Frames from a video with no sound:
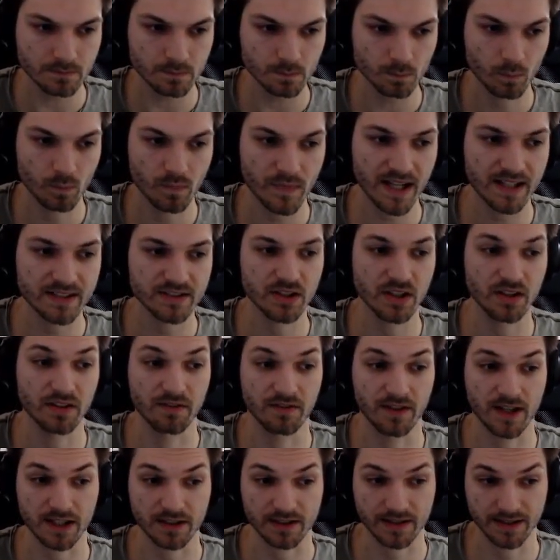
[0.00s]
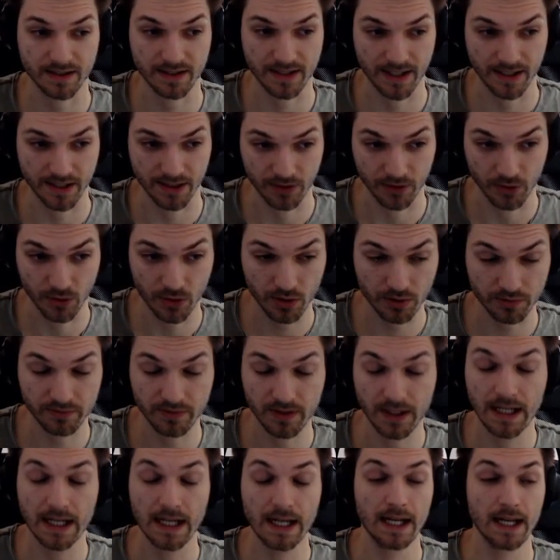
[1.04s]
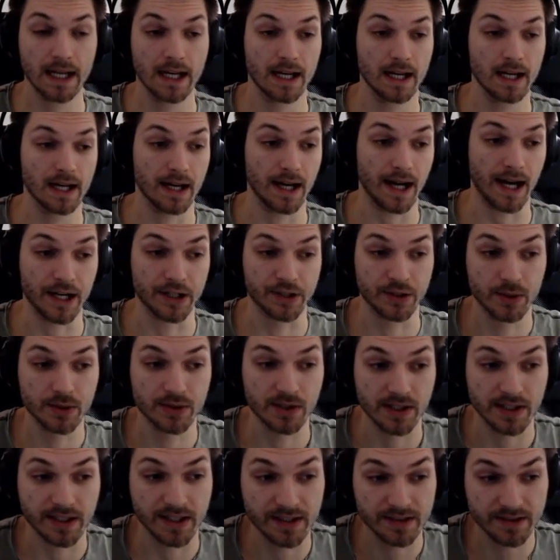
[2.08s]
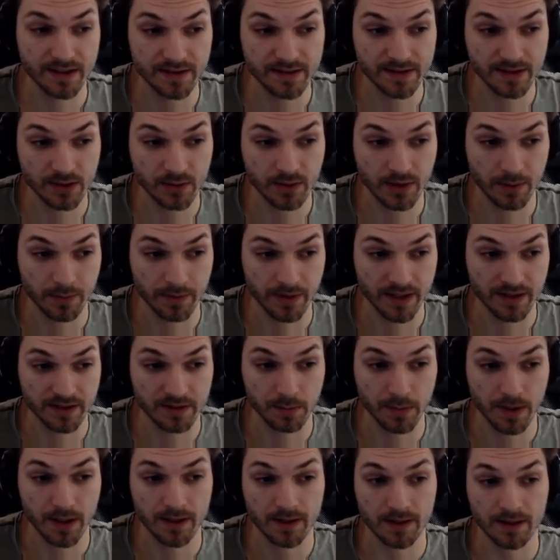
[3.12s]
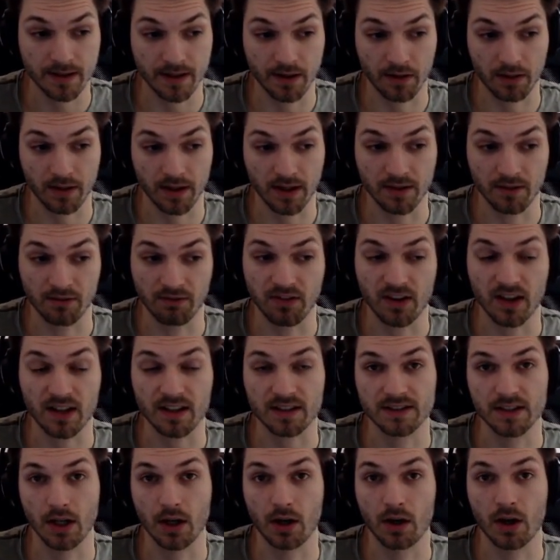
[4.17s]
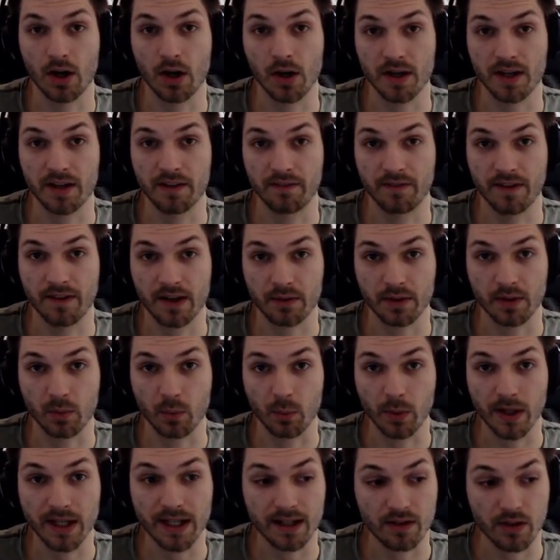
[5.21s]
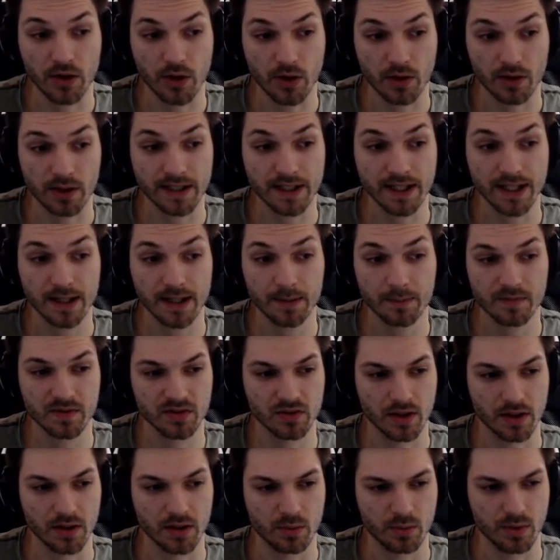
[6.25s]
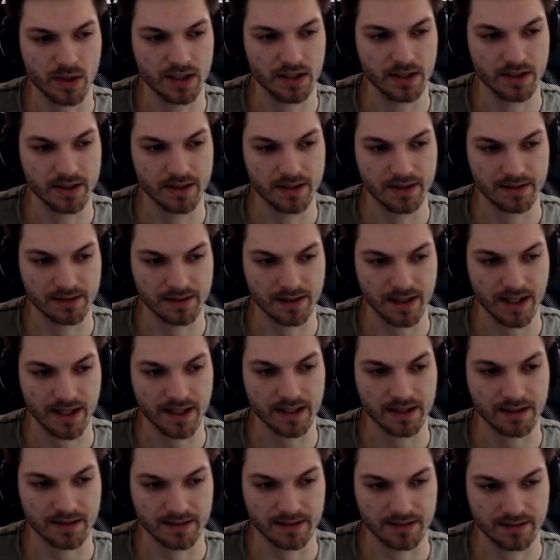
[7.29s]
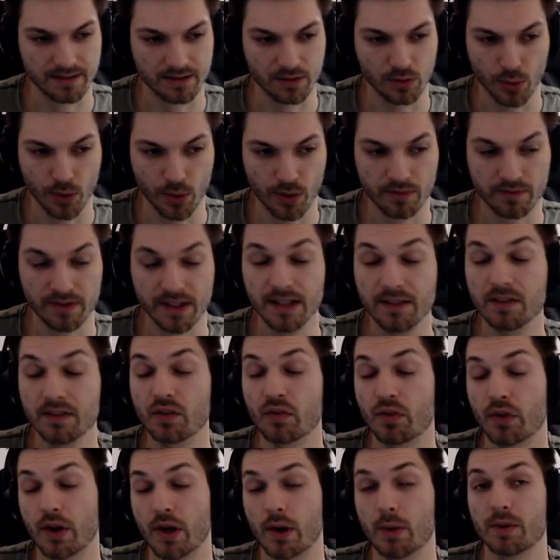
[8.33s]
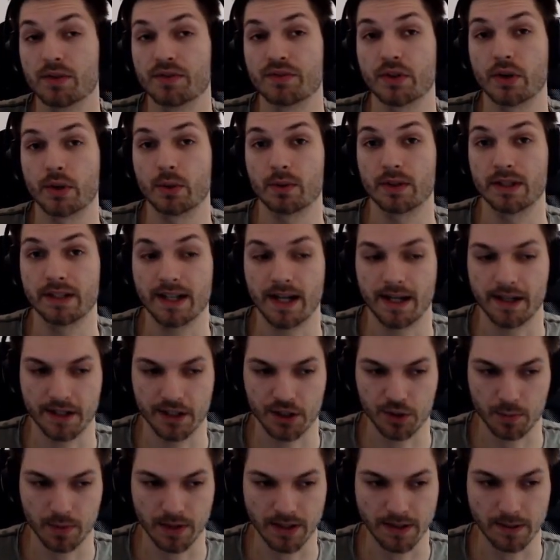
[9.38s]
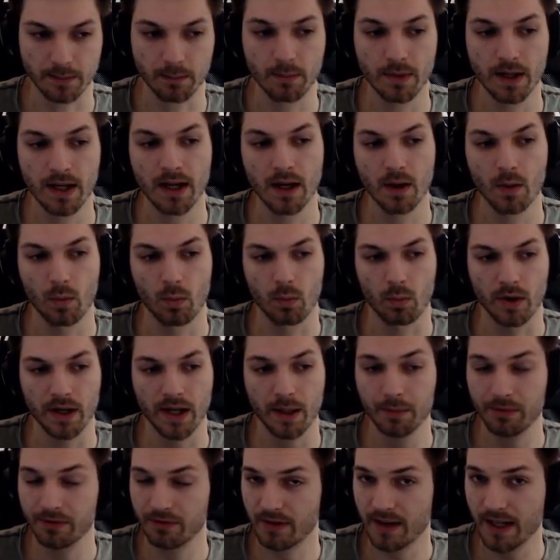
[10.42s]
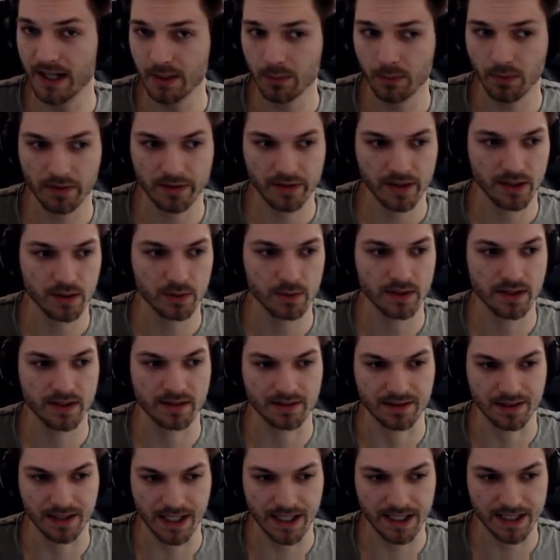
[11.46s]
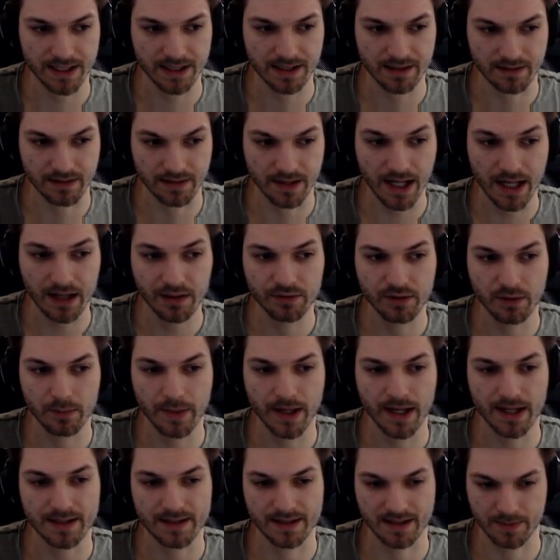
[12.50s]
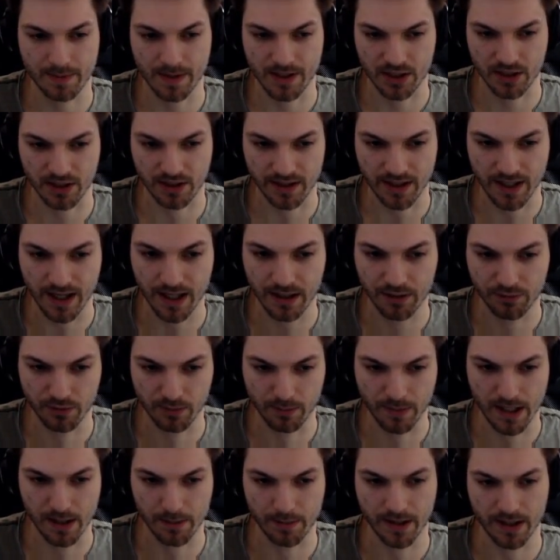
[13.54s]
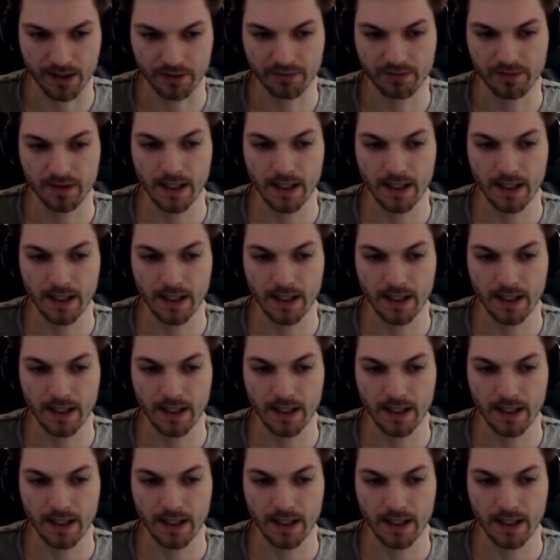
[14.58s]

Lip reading: Next on, Varg getting a nerf. I totally disagree with this part. I think Vargs are already very weak in the early game, so I really dislike this nerf, even though it's only 10 HP. What I'm fine with though is Lioness and Alpha Males, especially the Alpha Male buff,